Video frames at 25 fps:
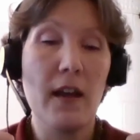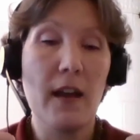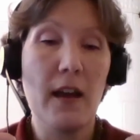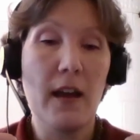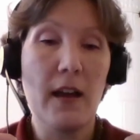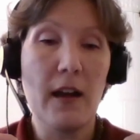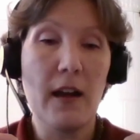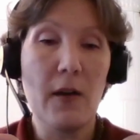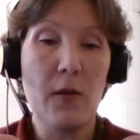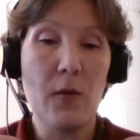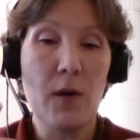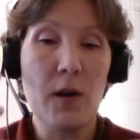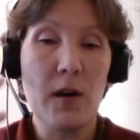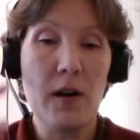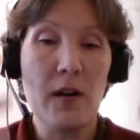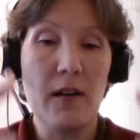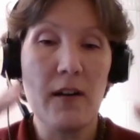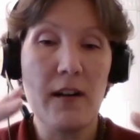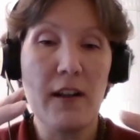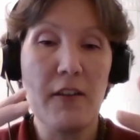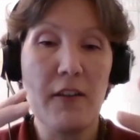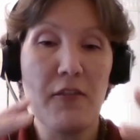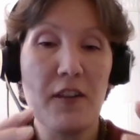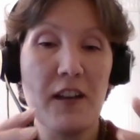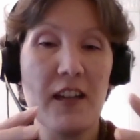our
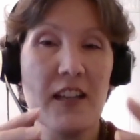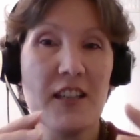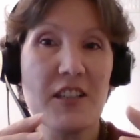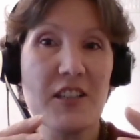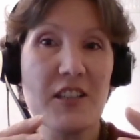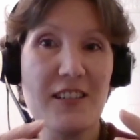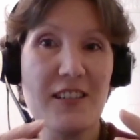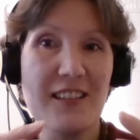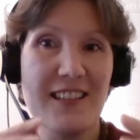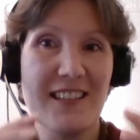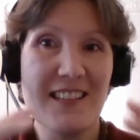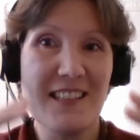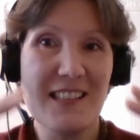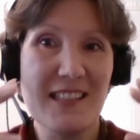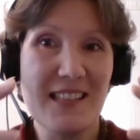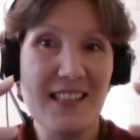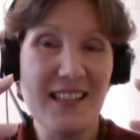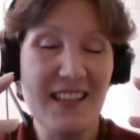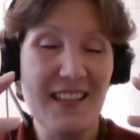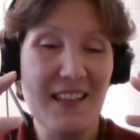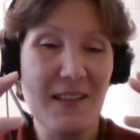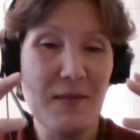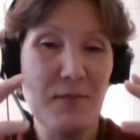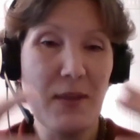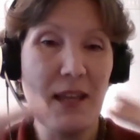definition
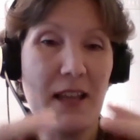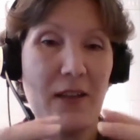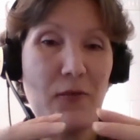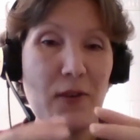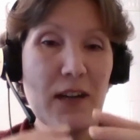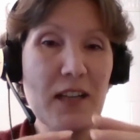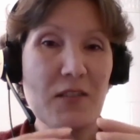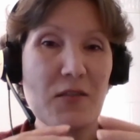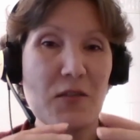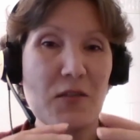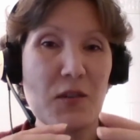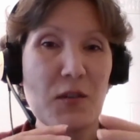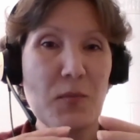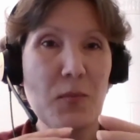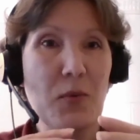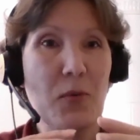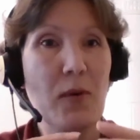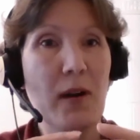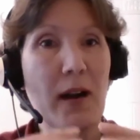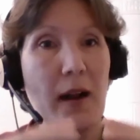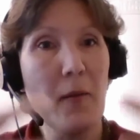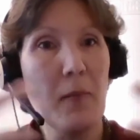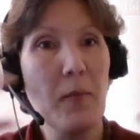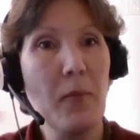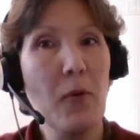is being resource poor
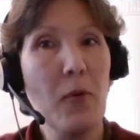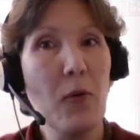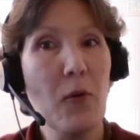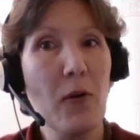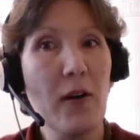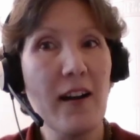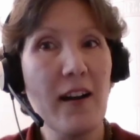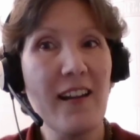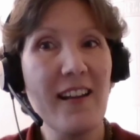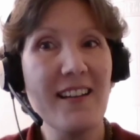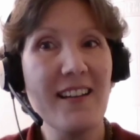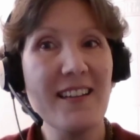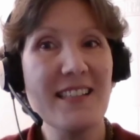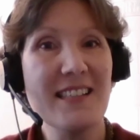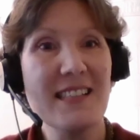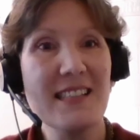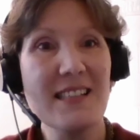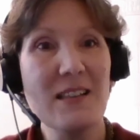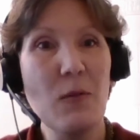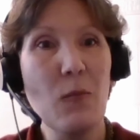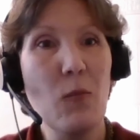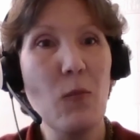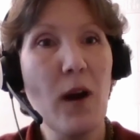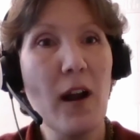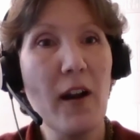and poor in
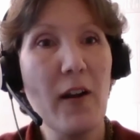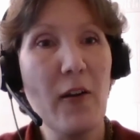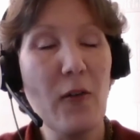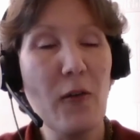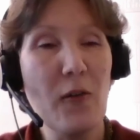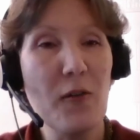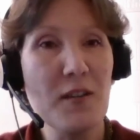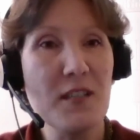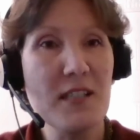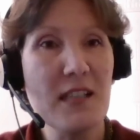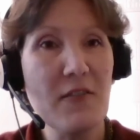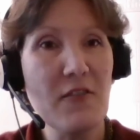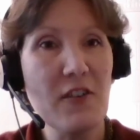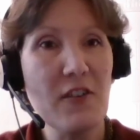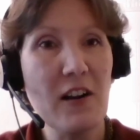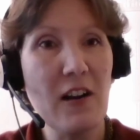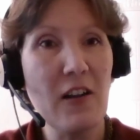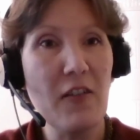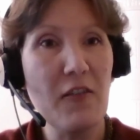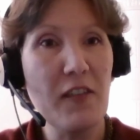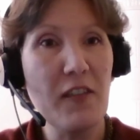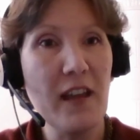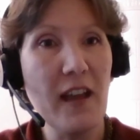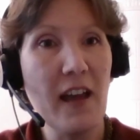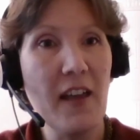one or several
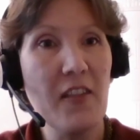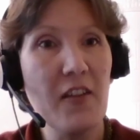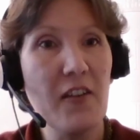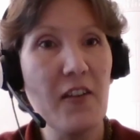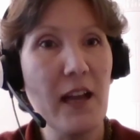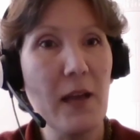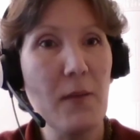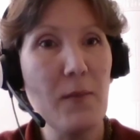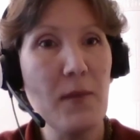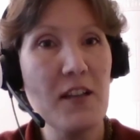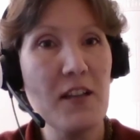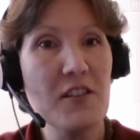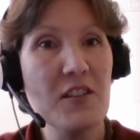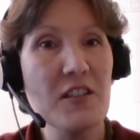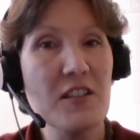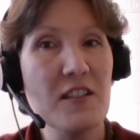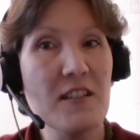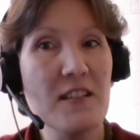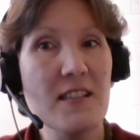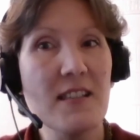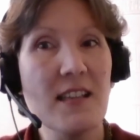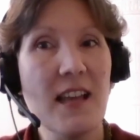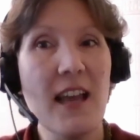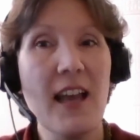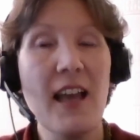of the other
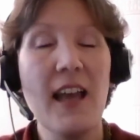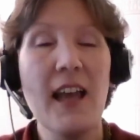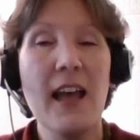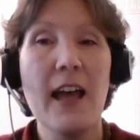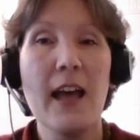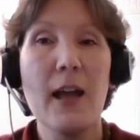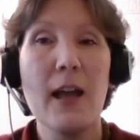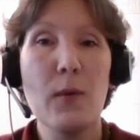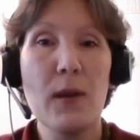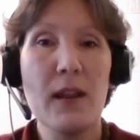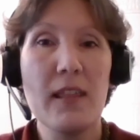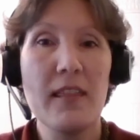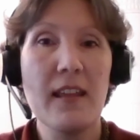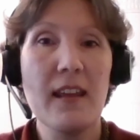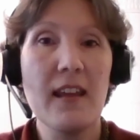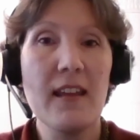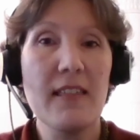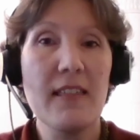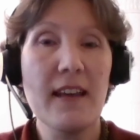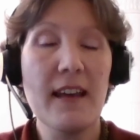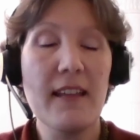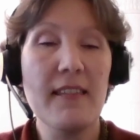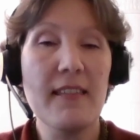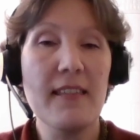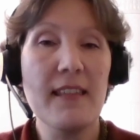dimensions. And we think
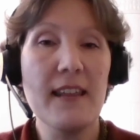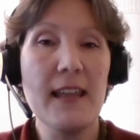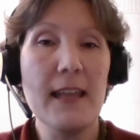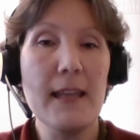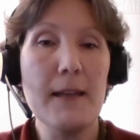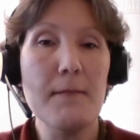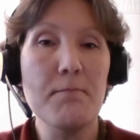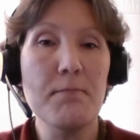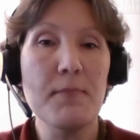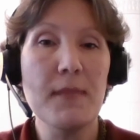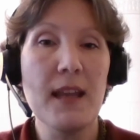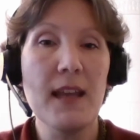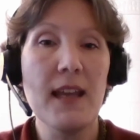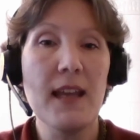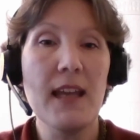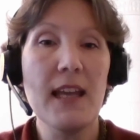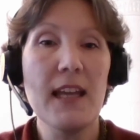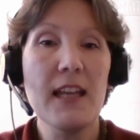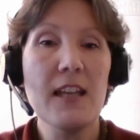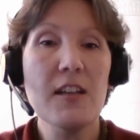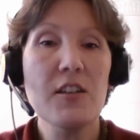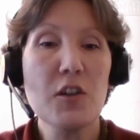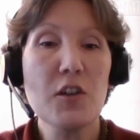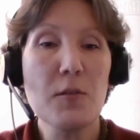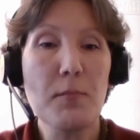that the
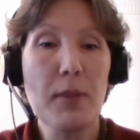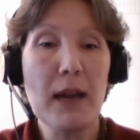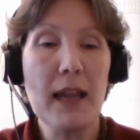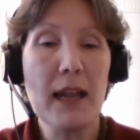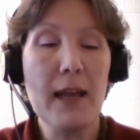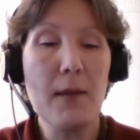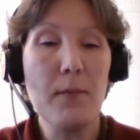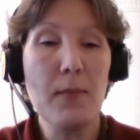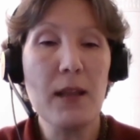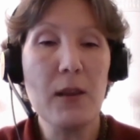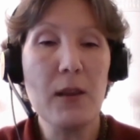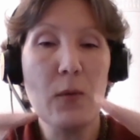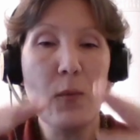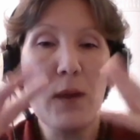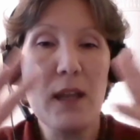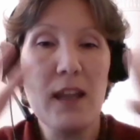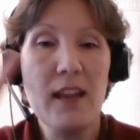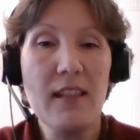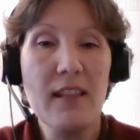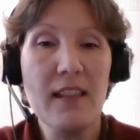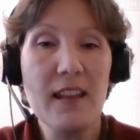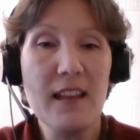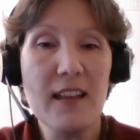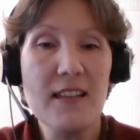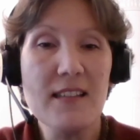interplay
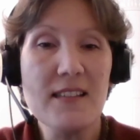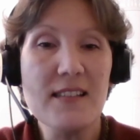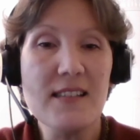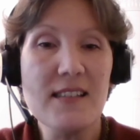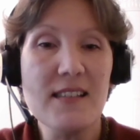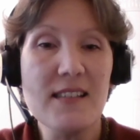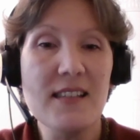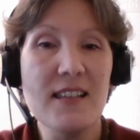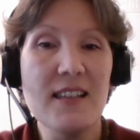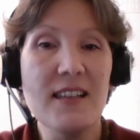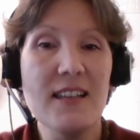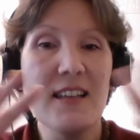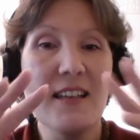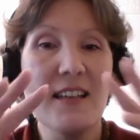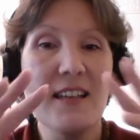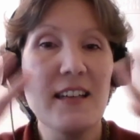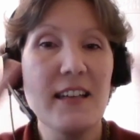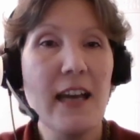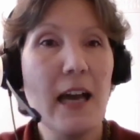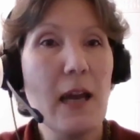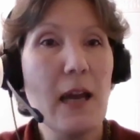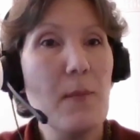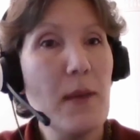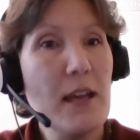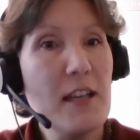between these
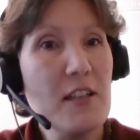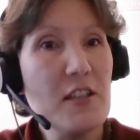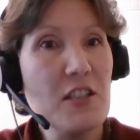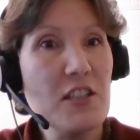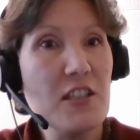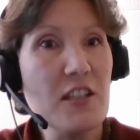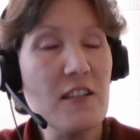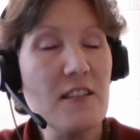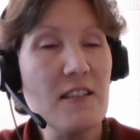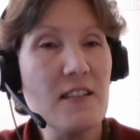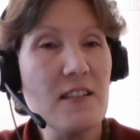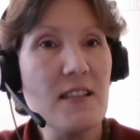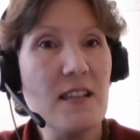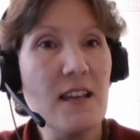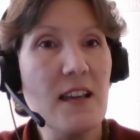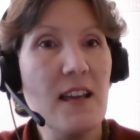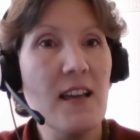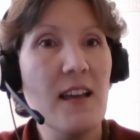dimensions